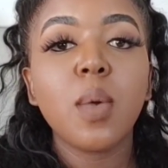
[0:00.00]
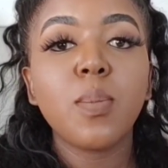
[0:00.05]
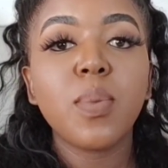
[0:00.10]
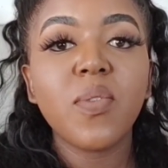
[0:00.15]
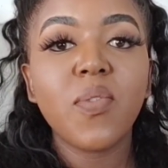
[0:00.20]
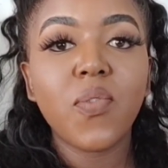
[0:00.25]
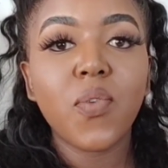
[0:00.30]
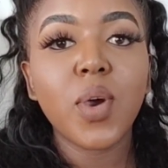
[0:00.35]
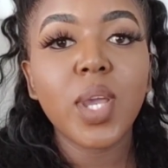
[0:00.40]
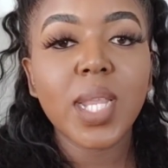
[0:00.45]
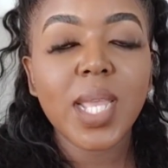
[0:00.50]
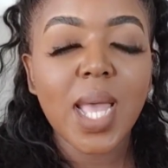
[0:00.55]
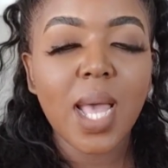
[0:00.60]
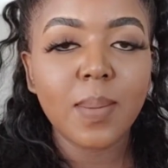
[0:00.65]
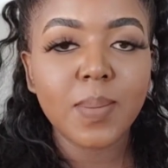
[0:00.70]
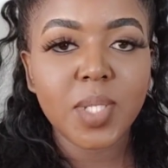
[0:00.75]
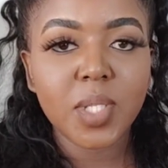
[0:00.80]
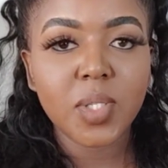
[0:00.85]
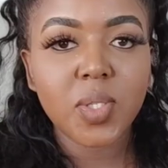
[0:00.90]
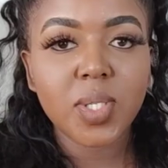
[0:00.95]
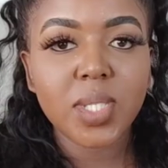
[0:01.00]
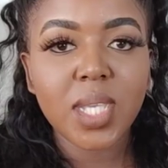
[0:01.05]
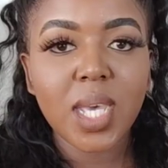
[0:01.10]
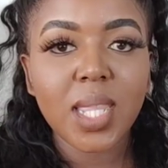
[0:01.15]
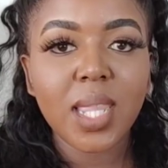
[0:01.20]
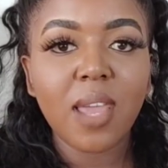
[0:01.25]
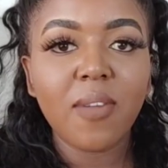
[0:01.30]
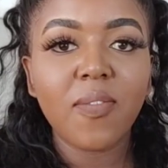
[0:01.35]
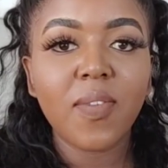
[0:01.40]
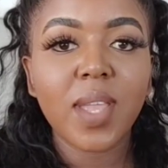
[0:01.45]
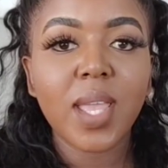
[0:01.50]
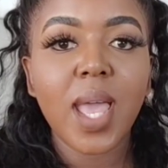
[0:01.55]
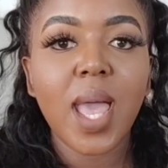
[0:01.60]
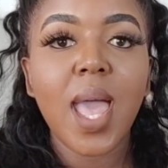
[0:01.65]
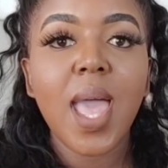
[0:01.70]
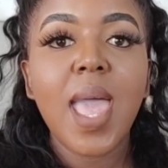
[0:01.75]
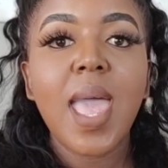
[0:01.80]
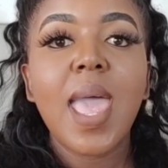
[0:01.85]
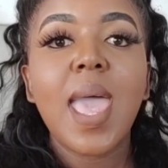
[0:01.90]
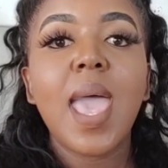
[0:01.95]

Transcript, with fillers: before it comes into South Africa.